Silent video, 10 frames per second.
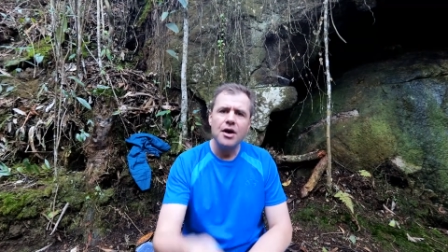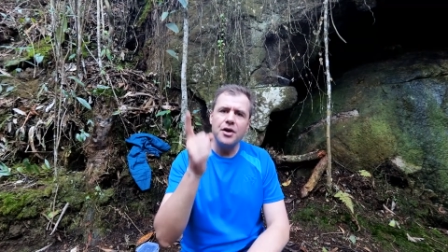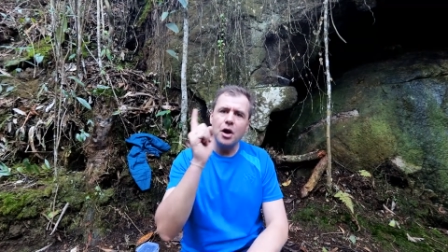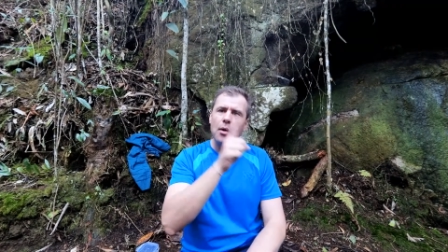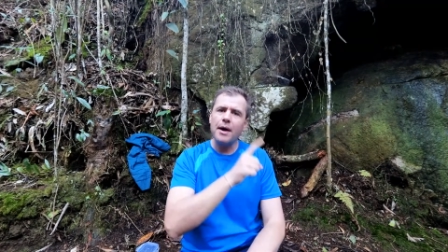
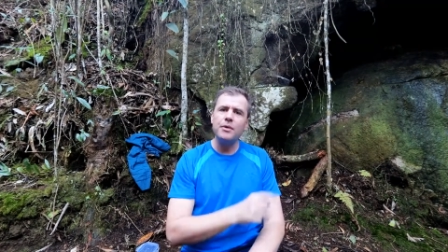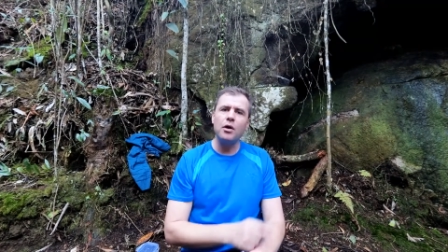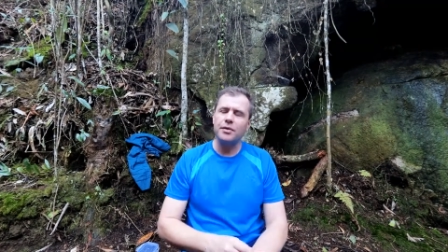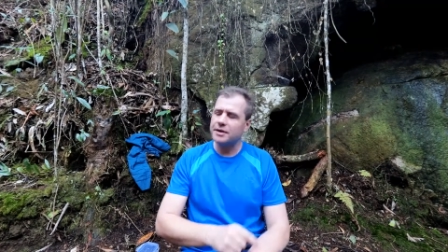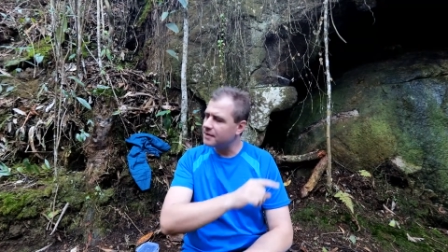No, I'm
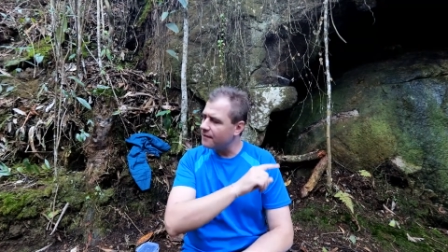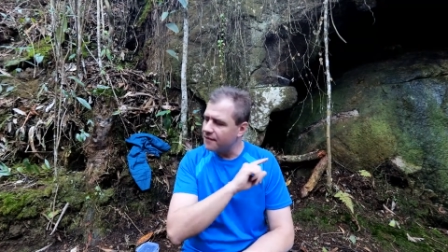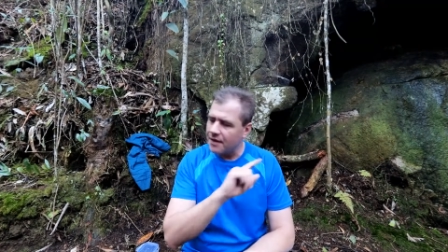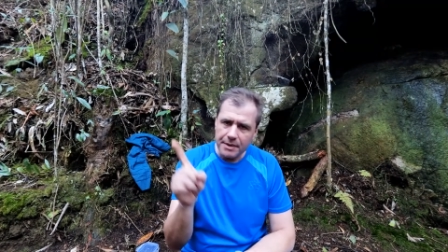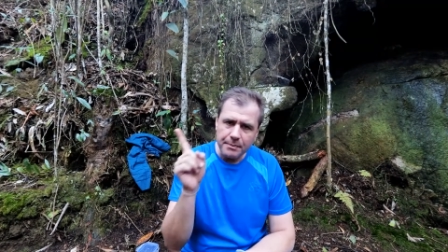not. There's some
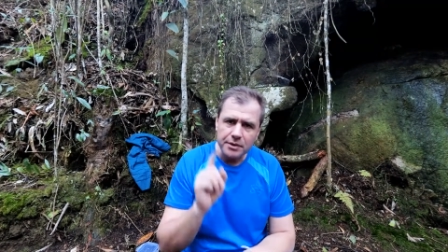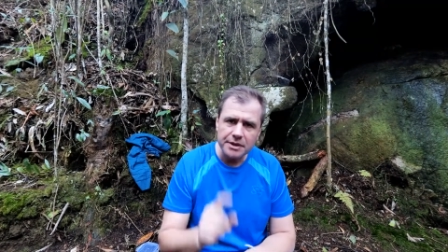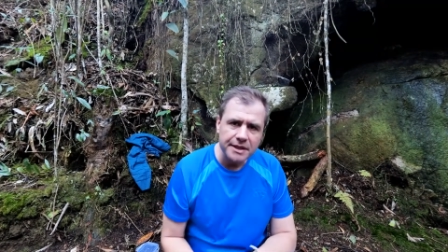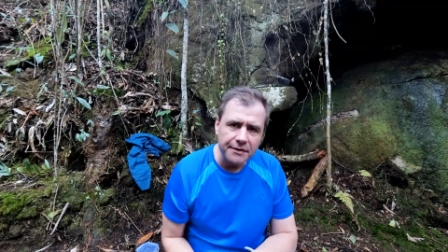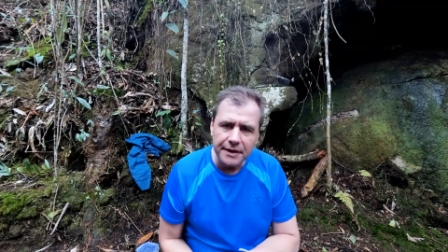very
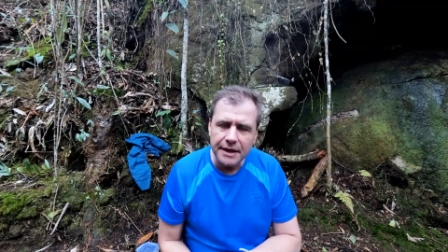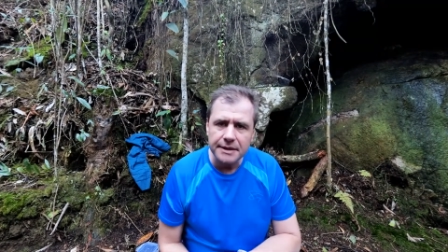positive things